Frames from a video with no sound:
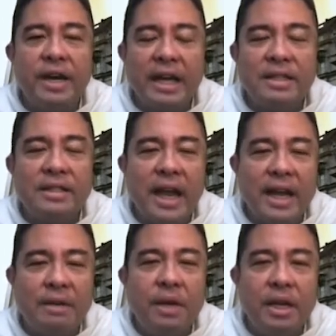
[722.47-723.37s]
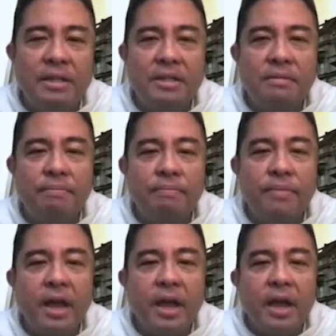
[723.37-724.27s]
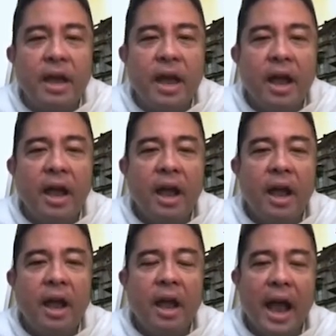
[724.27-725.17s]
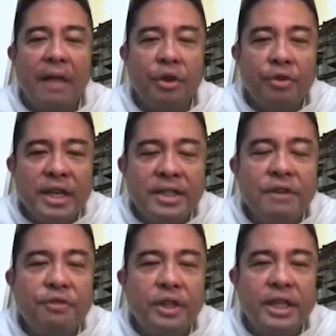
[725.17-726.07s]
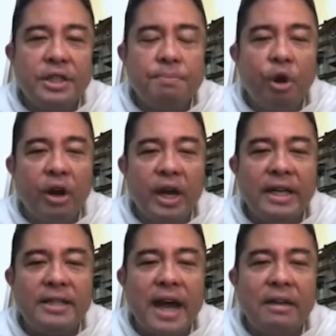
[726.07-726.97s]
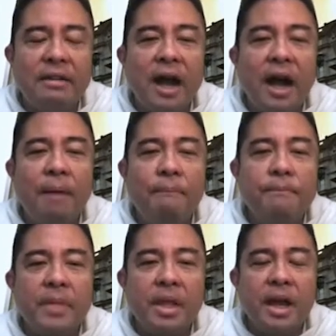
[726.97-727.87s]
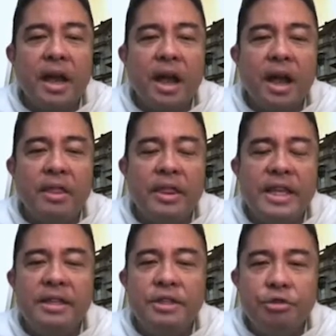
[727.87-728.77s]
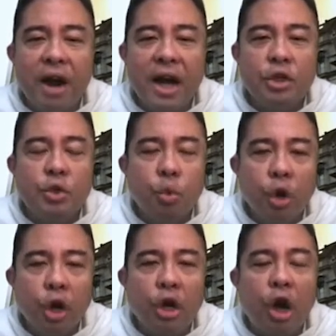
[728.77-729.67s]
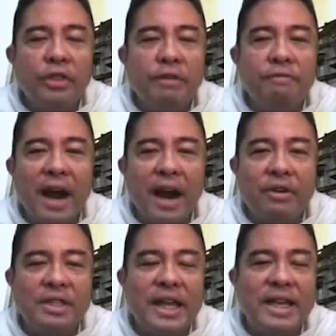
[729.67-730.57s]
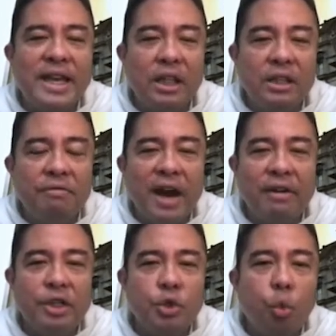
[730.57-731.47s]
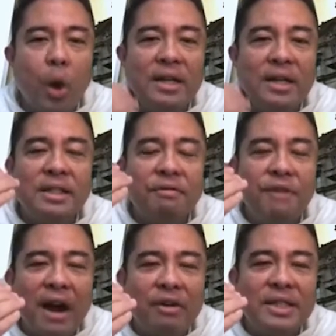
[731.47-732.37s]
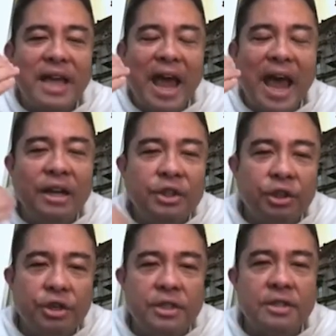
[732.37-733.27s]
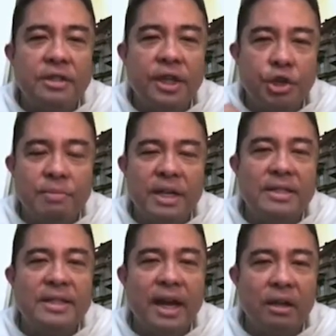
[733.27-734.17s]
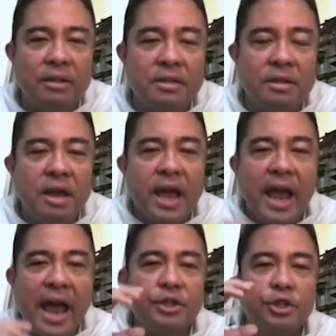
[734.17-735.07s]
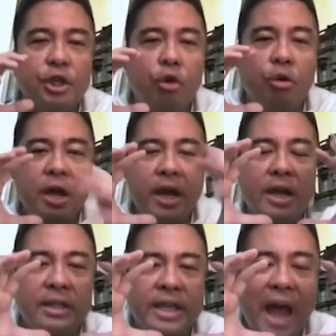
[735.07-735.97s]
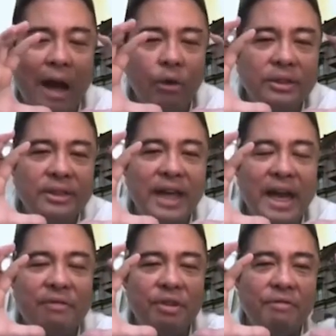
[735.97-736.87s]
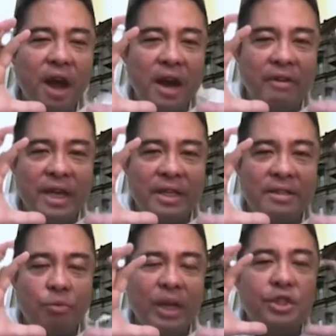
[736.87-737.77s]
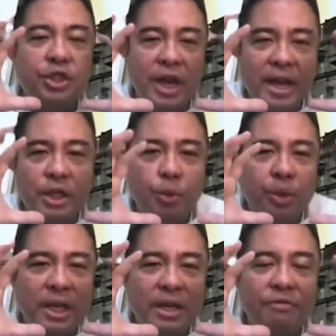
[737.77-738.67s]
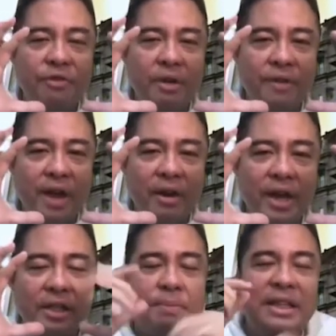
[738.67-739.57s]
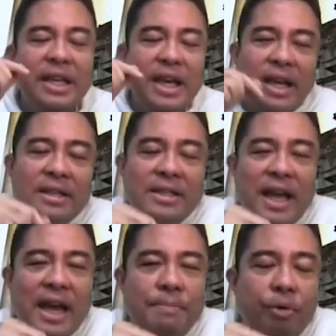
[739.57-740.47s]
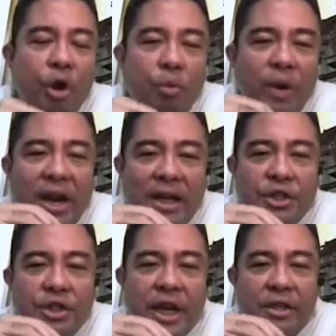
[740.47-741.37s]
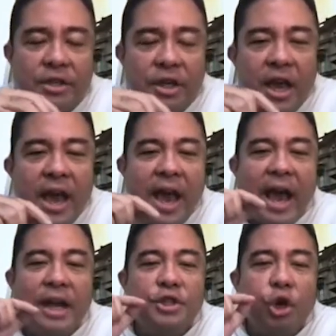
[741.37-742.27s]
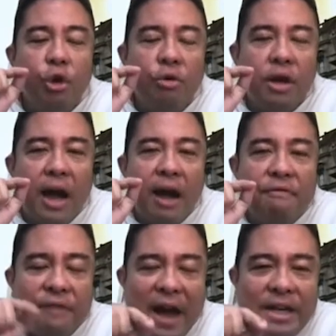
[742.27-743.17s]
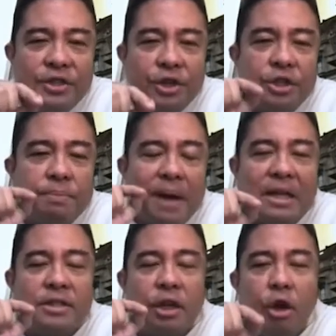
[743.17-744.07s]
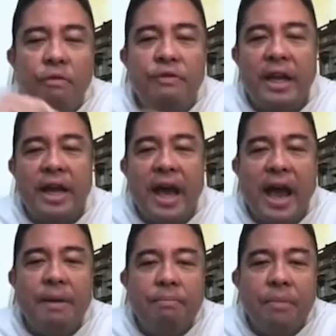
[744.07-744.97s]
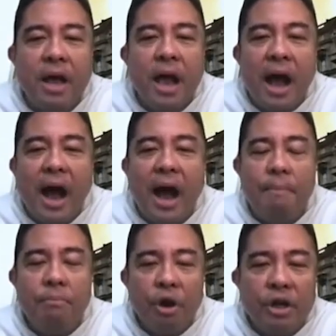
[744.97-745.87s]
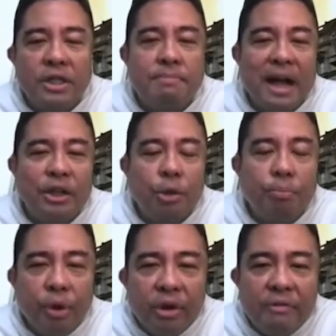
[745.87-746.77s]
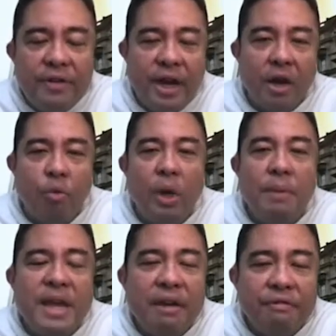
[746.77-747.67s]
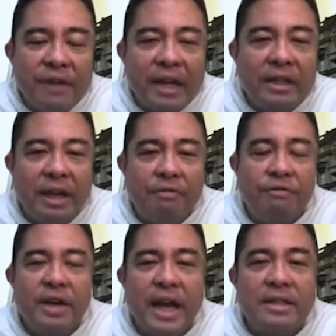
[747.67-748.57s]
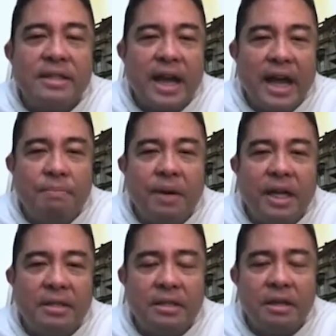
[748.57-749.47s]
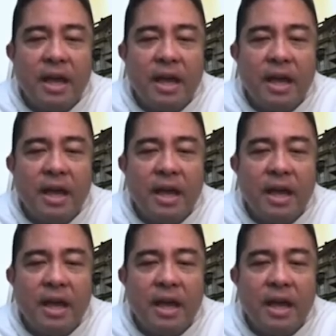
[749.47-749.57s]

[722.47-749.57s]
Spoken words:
Next slide, please. And the reason for this, Paul, is that these drugs work on the virus. They kill the virus once the virus enters the human cells. And so the outside of the virus will change with the different variants, but the inside part will not change. And so Pfizer's Paxlovid and Merck's Molnupiravir will be effective. Next slide, please.